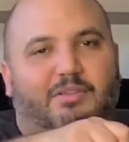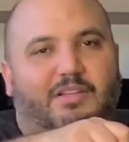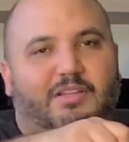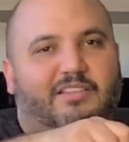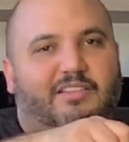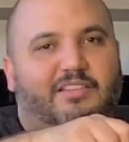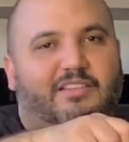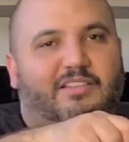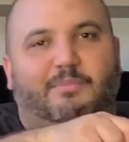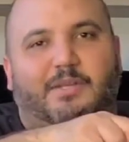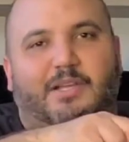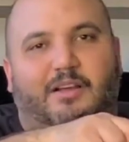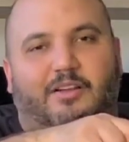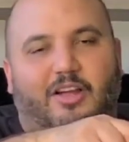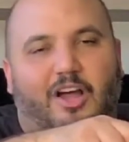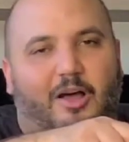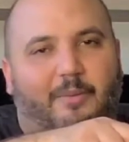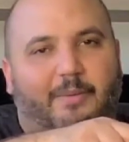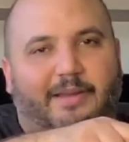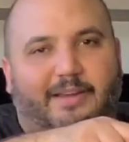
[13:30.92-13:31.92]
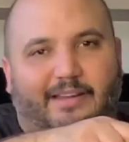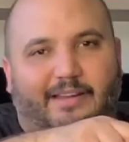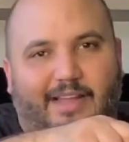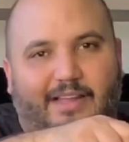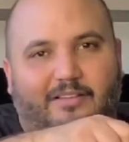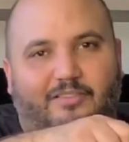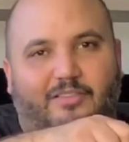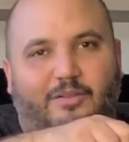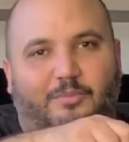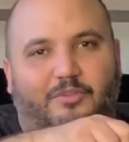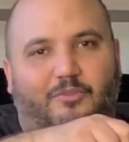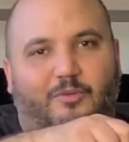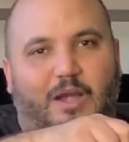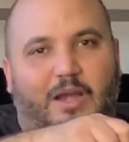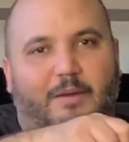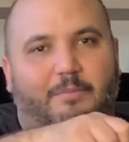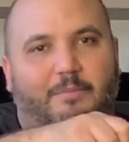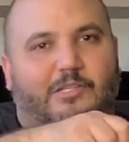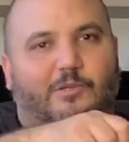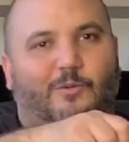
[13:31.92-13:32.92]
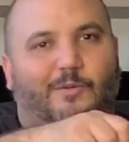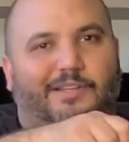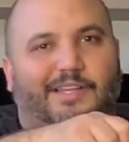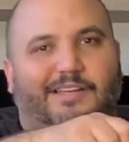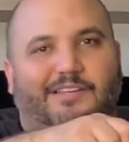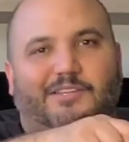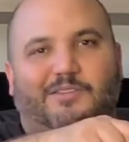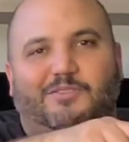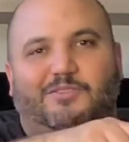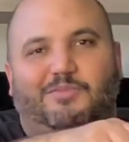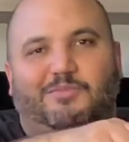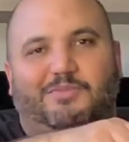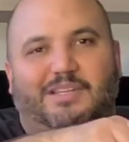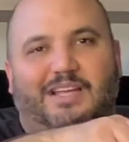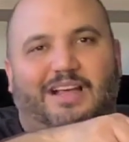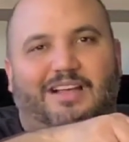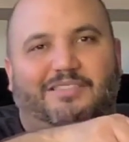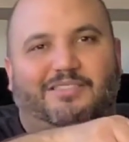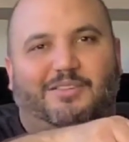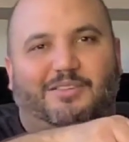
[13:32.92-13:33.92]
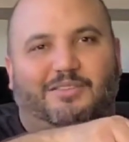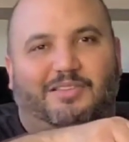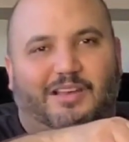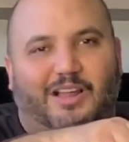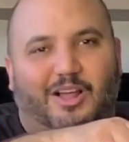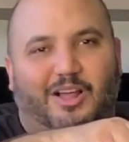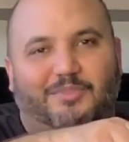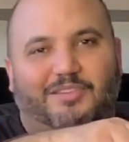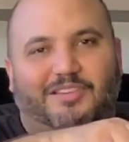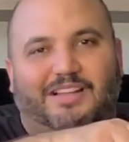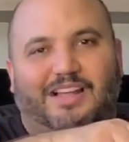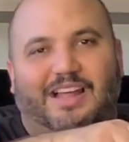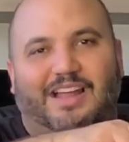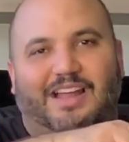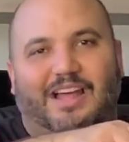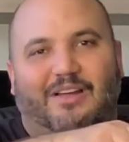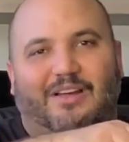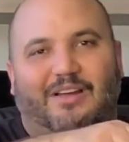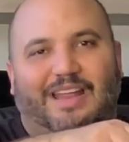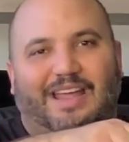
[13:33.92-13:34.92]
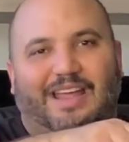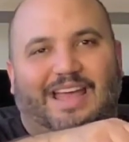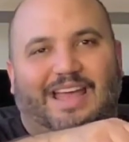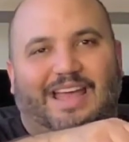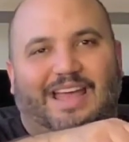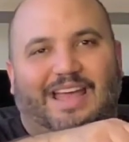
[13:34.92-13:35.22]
please leave me a comment, like, subscribe, do all that YouTube jazz, because it helps the guy out,